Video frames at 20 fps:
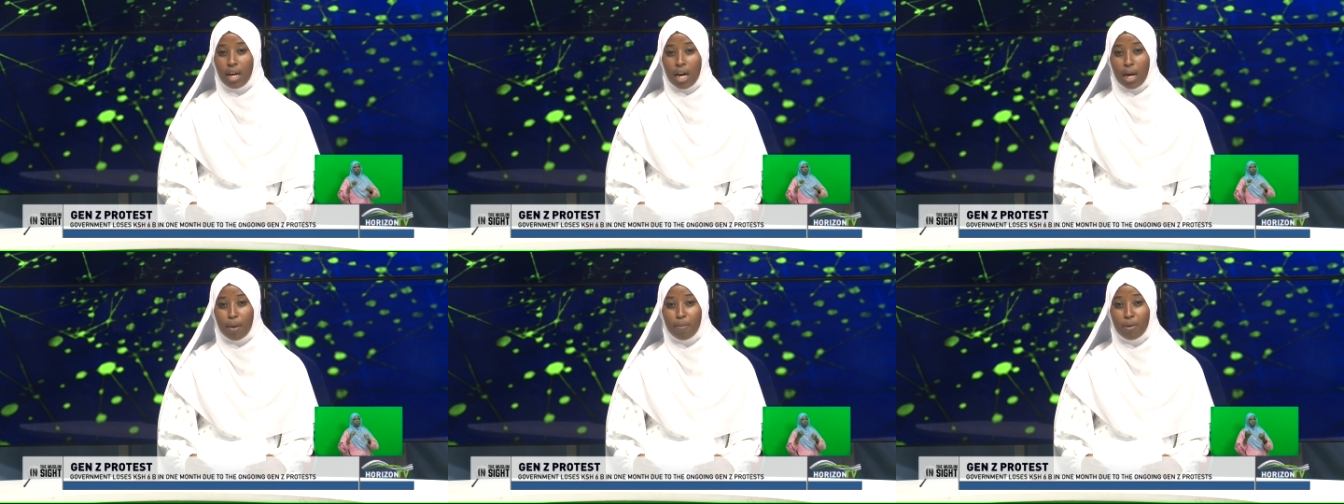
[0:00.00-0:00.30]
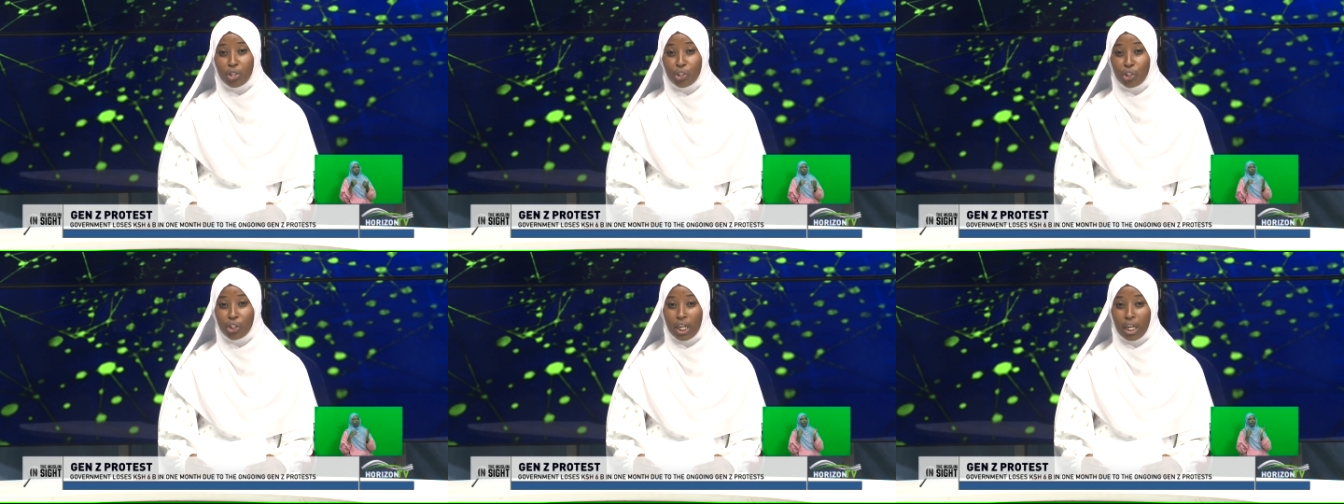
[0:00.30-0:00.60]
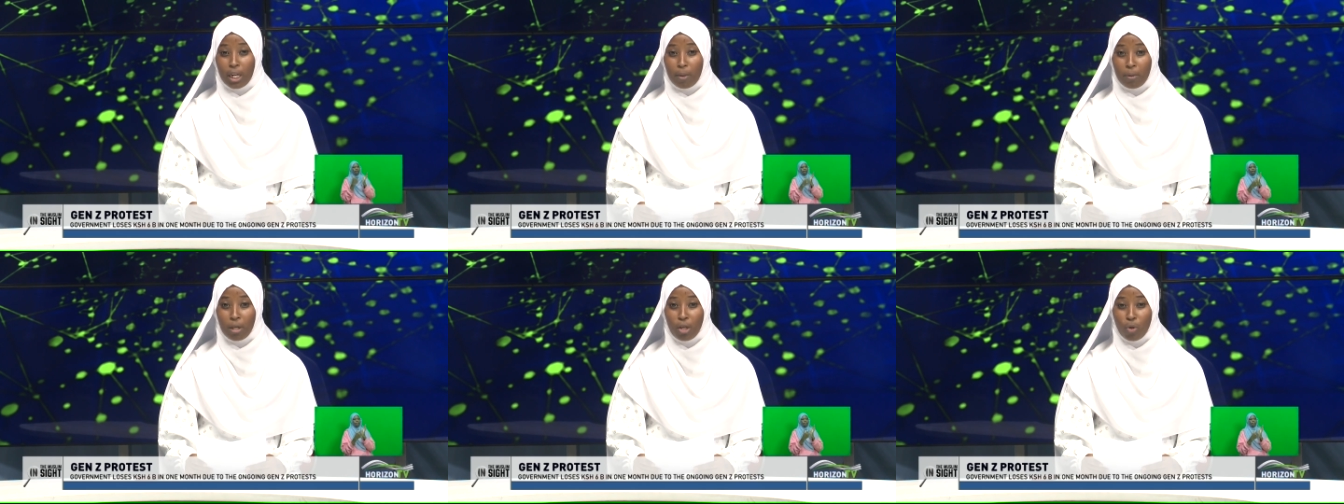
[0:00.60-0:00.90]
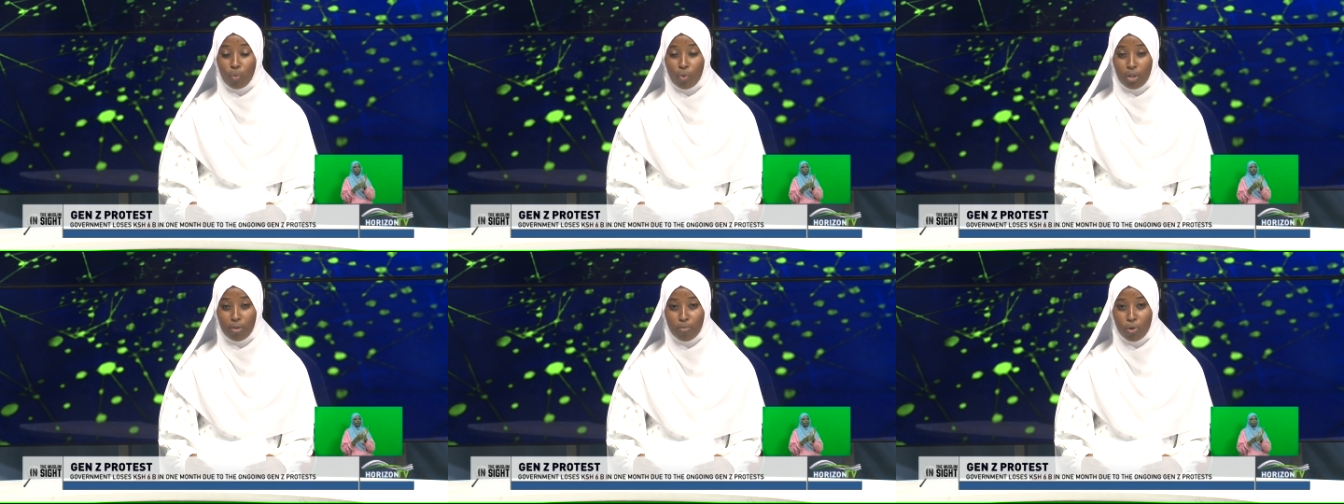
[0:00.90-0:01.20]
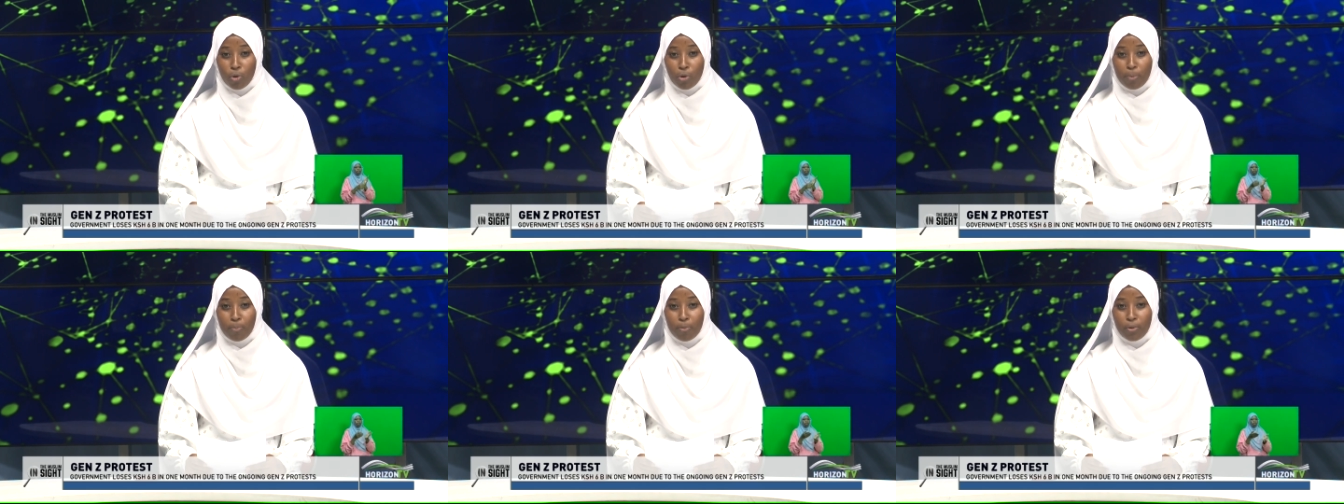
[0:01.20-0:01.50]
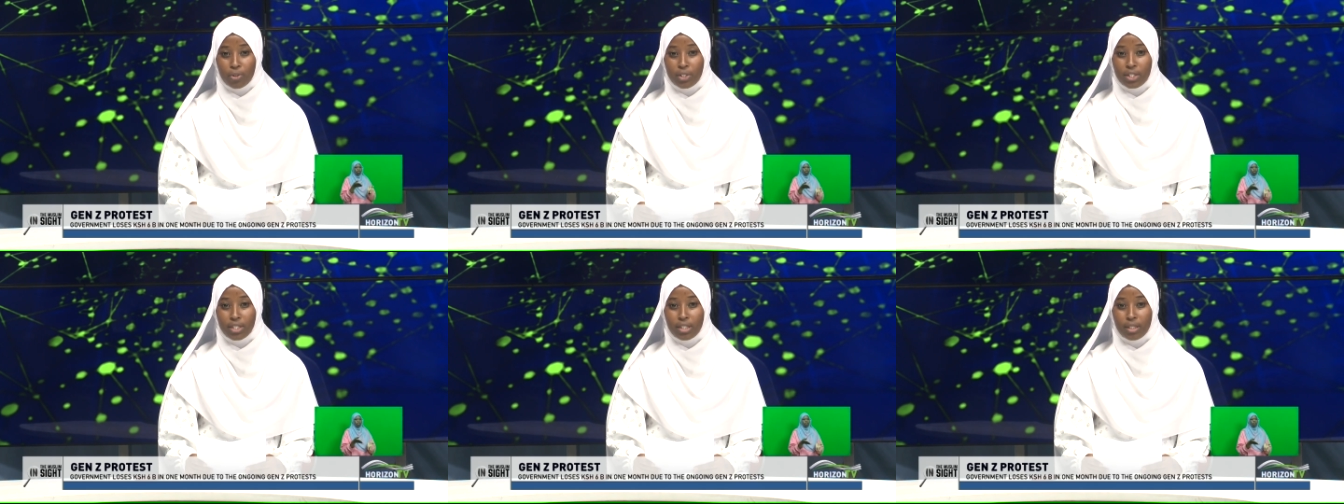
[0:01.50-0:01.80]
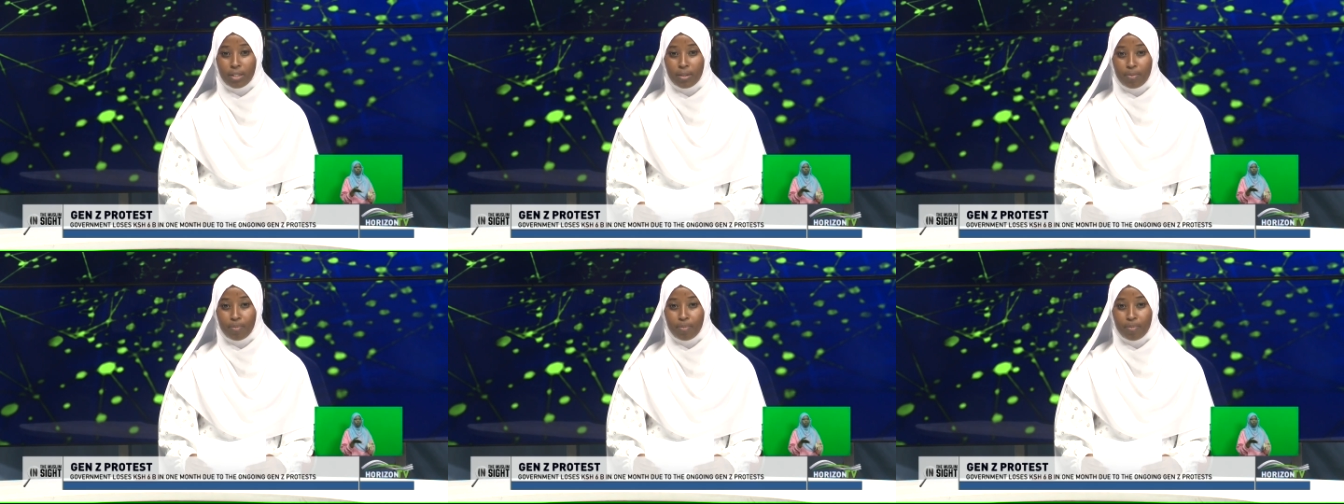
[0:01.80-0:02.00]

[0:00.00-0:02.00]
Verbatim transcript: Aban Shihemi with more report.